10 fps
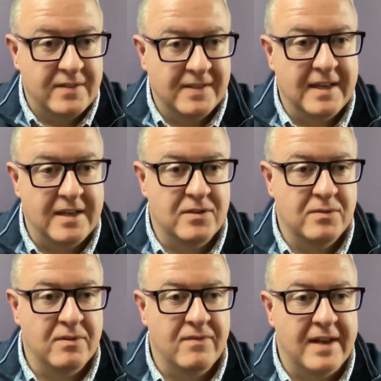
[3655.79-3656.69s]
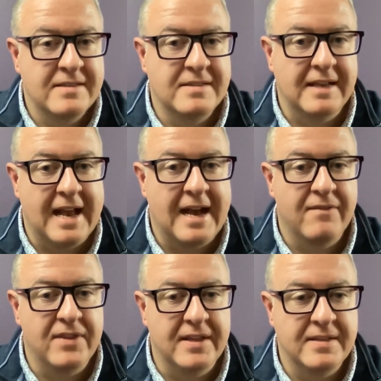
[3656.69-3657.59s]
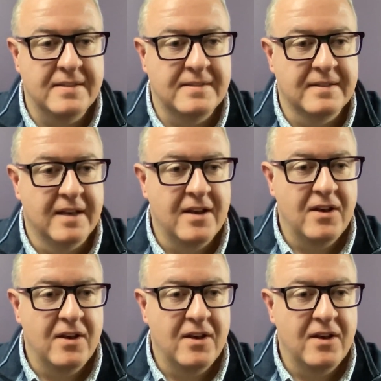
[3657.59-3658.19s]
to get into investing have this, oh